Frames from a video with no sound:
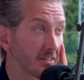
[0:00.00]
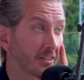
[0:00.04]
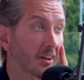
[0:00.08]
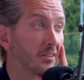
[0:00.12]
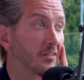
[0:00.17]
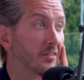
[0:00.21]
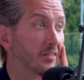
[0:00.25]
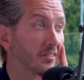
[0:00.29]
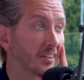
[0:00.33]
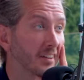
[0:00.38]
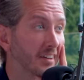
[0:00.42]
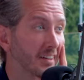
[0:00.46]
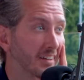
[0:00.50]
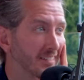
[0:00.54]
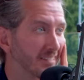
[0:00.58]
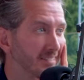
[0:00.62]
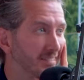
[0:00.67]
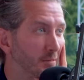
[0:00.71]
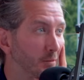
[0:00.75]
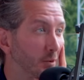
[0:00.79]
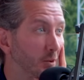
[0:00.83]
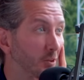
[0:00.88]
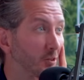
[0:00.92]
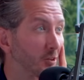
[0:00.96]
sounds like
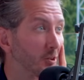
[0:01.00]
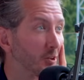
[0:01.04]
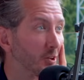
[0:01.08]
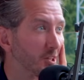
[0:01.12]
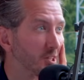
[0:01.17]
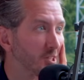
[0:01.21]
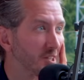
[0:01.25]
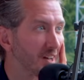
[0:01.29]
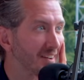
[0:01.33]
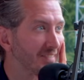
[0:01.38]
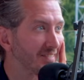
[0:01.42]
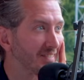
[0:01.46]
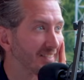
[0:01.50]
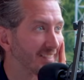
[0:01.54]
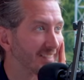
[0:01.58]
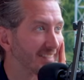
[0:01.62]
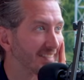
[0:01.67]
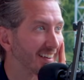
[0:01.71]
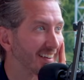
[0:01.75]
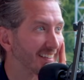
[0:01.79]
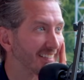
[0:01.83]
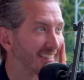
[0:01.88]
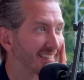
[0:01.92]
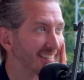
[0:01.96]
what Scotty Scheffler
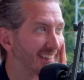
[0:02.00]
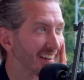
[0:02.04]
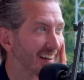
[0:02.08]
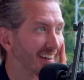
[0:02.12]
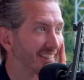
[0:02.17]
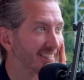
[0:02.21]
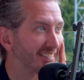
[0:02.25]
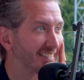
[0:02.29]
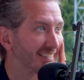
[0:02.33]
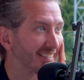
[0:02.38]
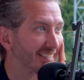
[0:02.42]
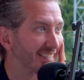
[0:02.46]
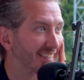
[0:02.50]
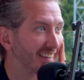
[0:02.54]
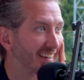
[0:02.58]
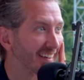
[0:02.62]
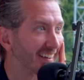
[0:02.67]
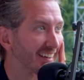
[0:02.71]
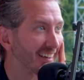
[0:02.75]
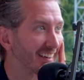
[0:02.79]
said after...